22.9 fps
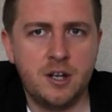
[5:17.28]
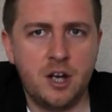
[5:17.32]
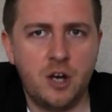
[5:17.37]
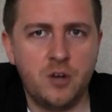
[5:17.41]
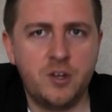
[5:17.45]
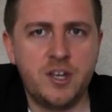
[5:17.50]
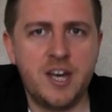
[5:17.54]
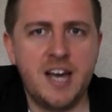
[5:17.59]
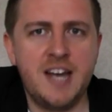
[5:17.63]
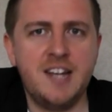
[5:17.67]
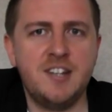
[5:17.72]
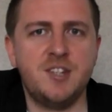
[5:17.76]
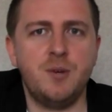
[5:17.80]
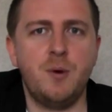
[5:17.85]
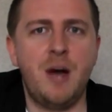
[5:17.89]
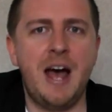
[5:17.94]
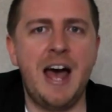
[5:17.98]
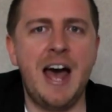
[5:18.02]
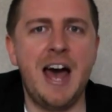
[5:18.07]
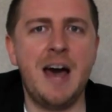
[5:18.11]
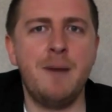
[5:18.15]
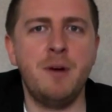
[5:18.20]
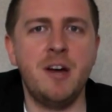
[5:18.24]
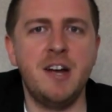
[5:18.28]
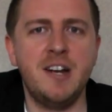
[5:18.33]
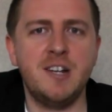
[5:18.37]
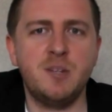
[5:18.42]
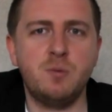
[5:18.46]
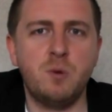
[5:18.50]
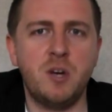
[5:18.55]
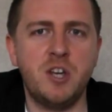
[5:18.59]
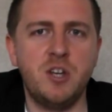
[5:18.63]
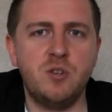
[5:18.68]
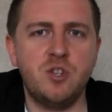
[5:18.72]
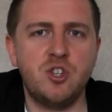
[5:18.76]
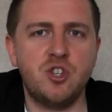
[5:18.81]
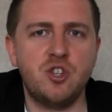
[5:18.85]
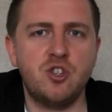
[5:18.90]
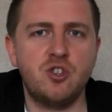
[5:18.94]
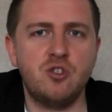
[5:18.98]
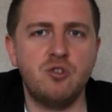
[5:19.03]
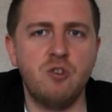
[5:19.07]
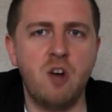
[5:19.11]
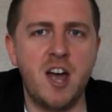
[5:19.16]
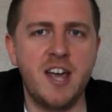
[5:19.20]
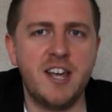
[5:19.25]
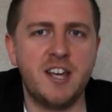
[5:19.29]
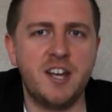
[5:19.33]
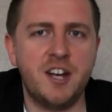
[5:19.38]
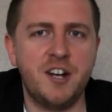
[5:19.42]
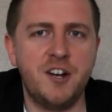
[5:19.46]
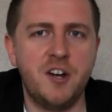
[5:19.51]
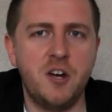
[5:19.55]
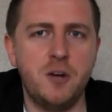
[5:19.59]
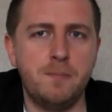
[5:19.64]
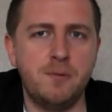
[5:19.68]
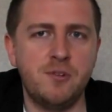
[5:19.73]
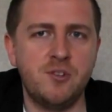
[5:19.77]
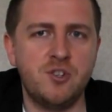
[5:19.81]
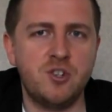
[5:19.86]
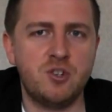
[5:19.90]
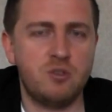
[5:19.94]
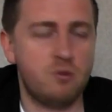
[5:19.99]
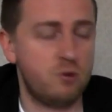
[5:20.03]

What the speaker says: Okay, so a hammer is where you strike an open